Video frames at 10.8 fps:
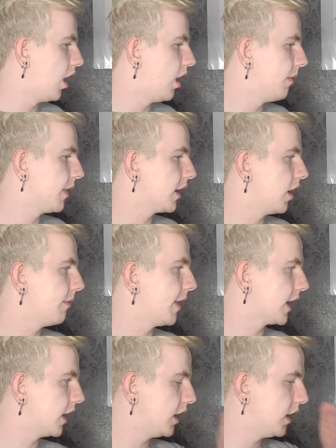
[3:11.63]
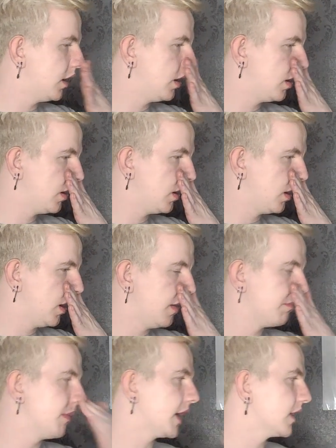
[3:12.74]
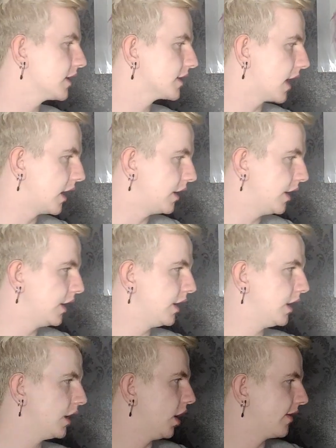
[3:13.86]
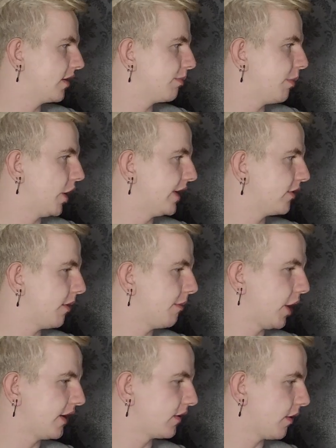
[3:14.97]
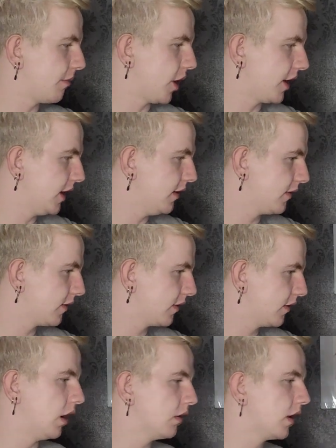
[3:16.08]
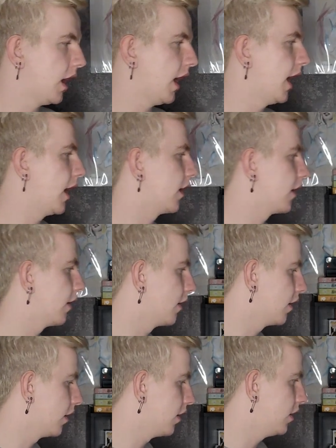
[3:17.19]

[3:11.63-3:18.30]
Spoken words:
Oh my god, Megan. Megan Thee Stallion. Is this bodies on bodies on bodies? Okay, girl.